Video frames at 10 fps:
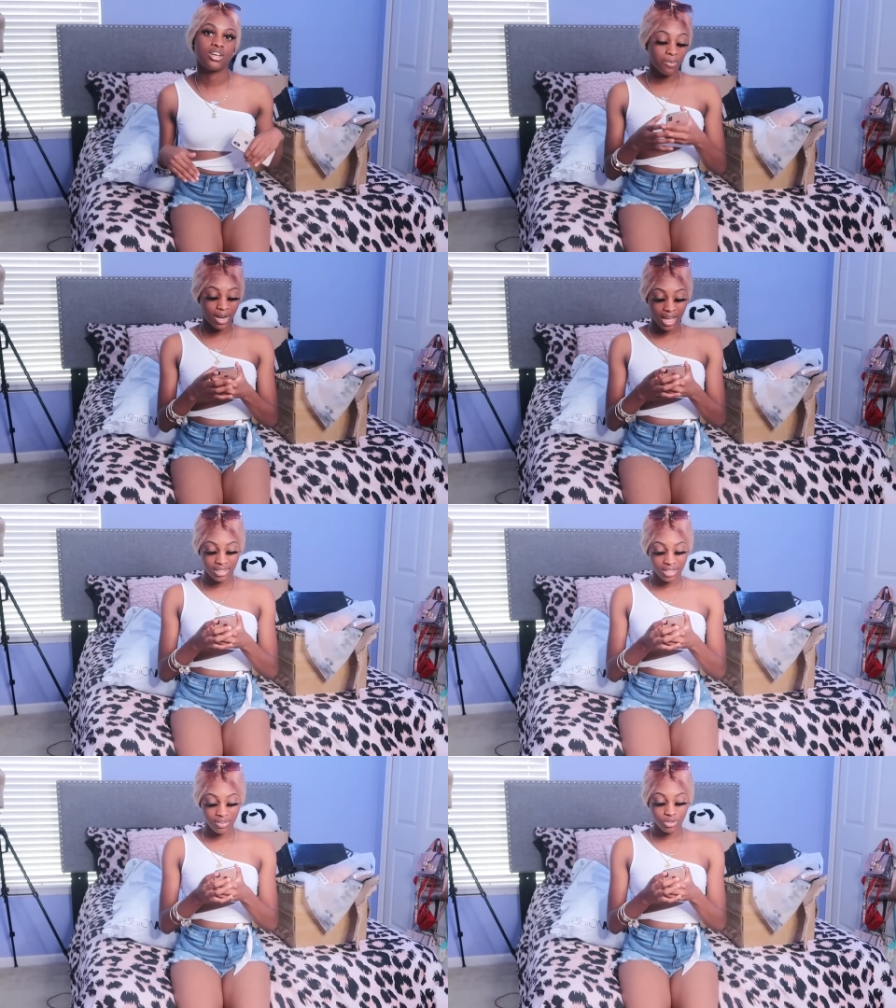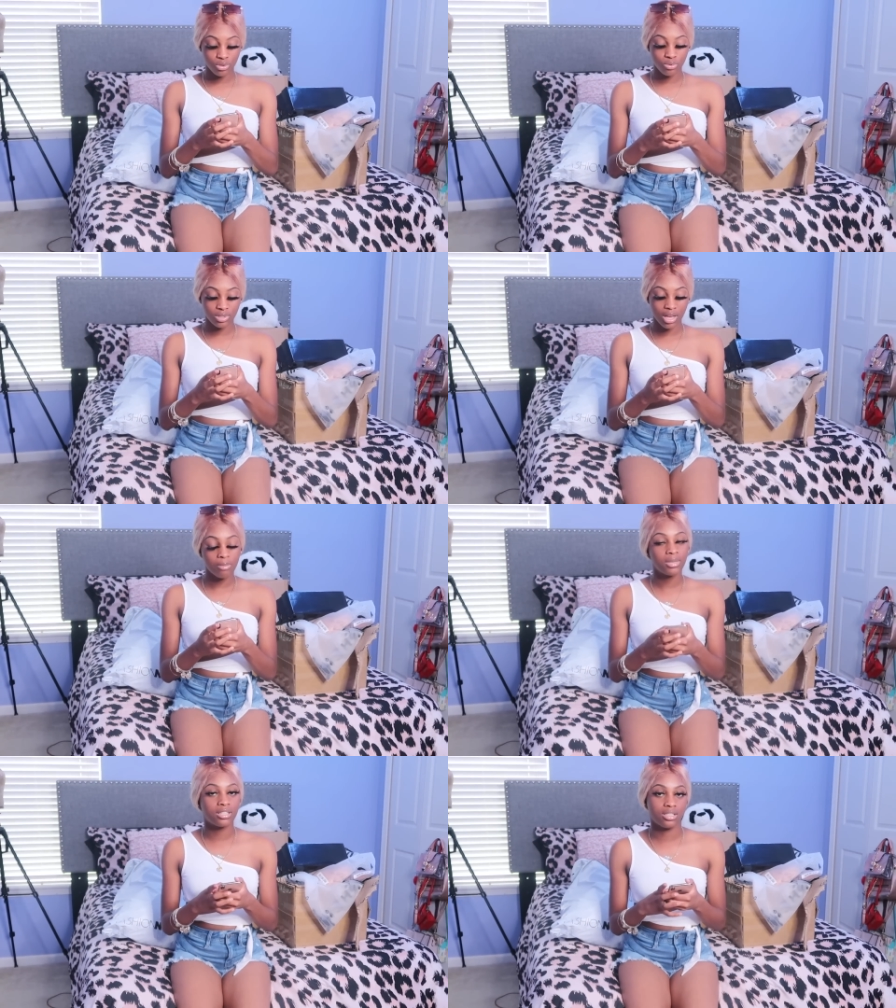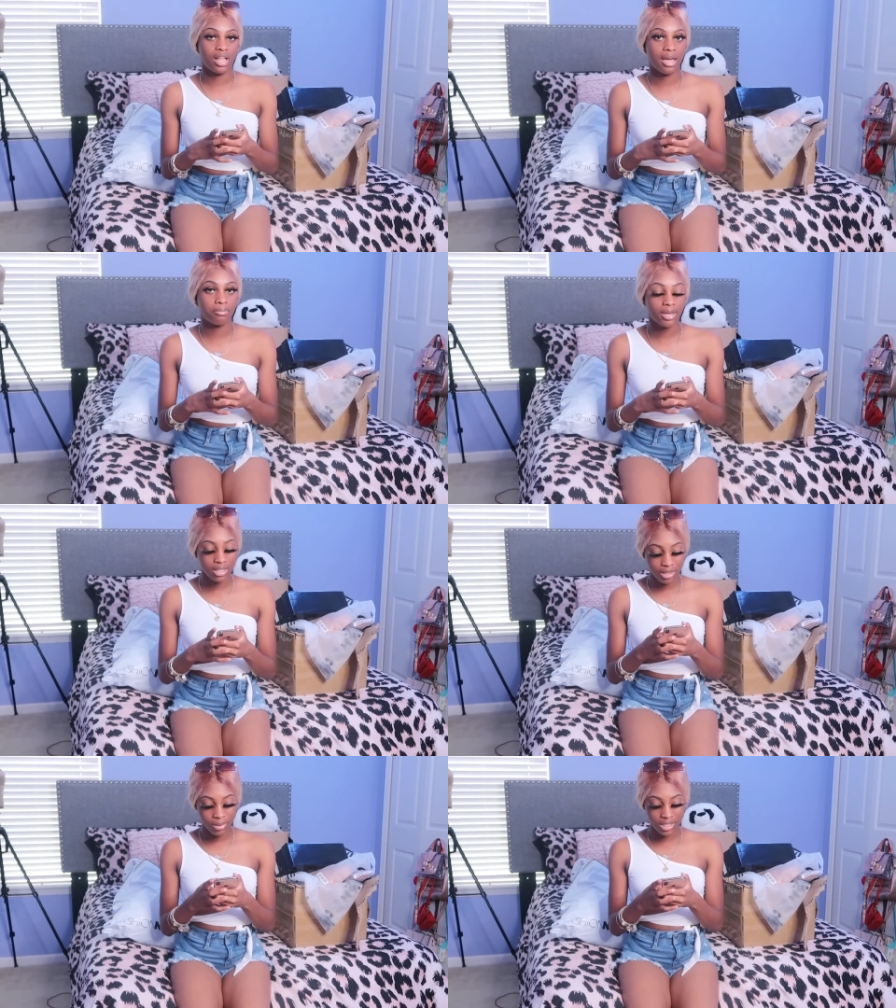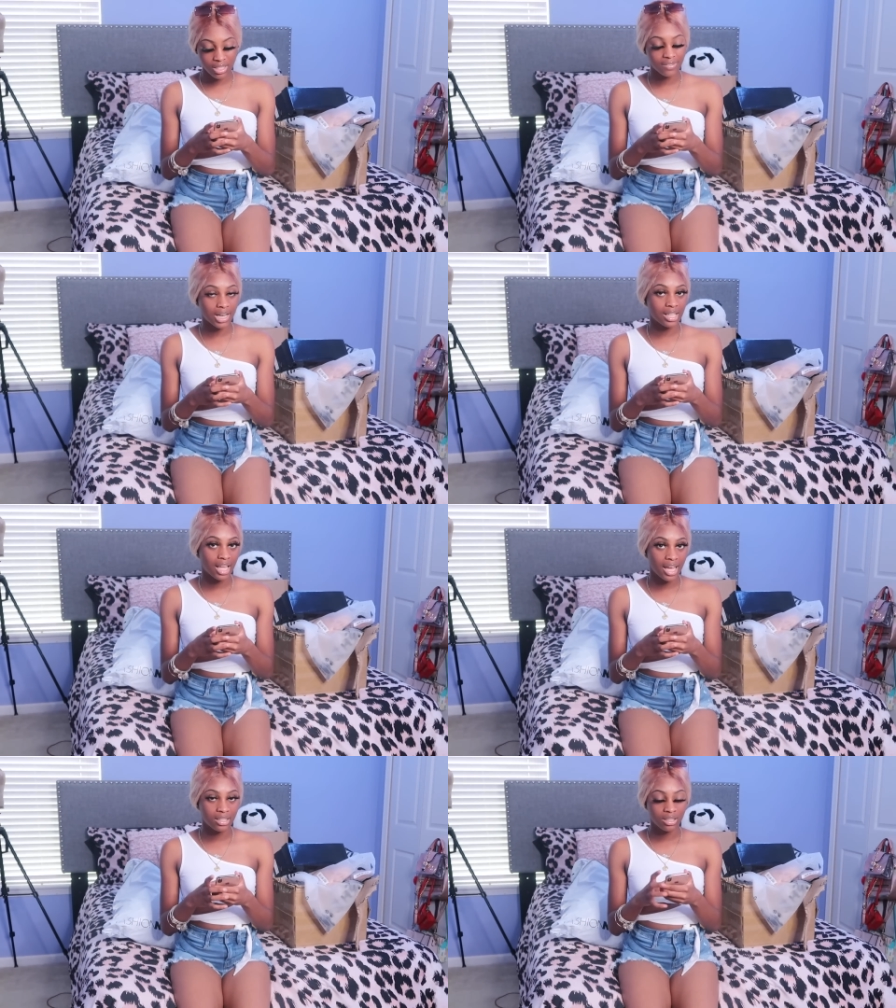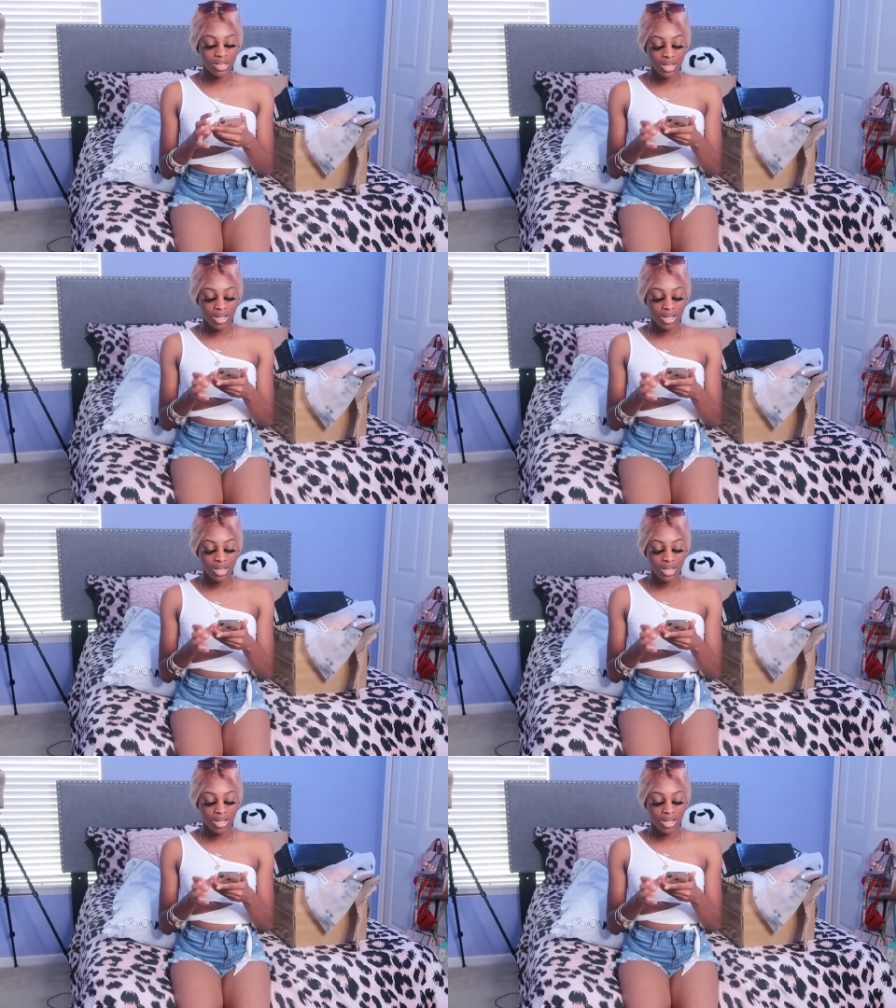They were nice enough to tell me to like pick some of the stuff that I like